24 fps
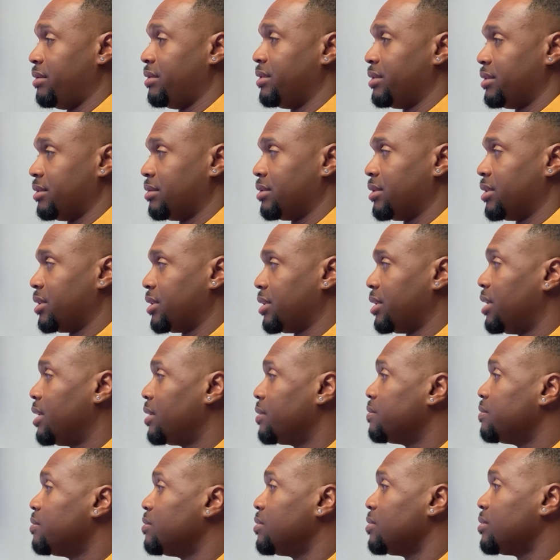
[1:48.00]
their
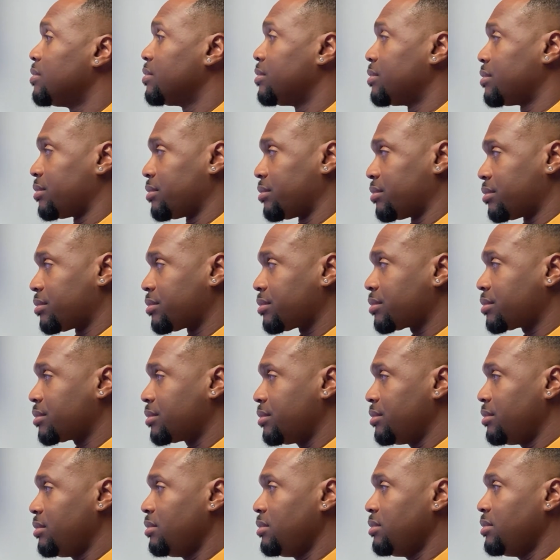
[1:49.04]
goal, their
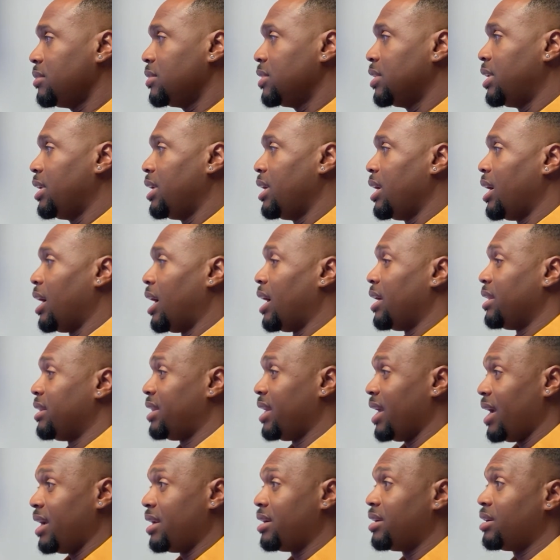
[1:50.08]
inspiration for the
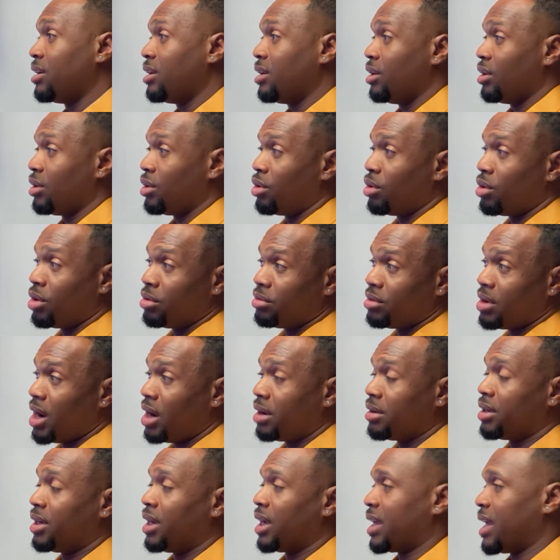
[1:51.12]
project.
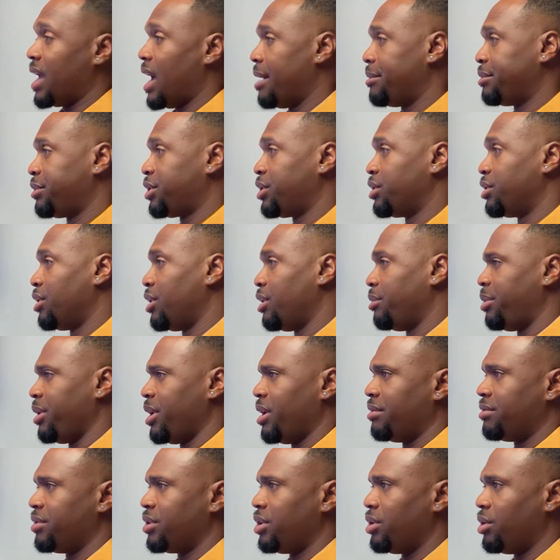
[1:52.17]
I also get some
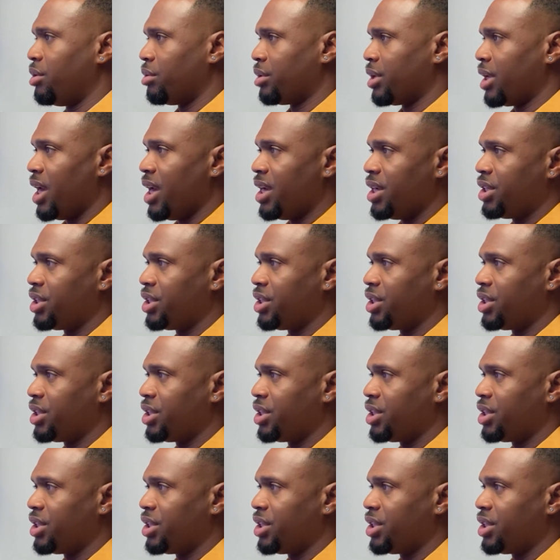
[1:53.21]
clarity on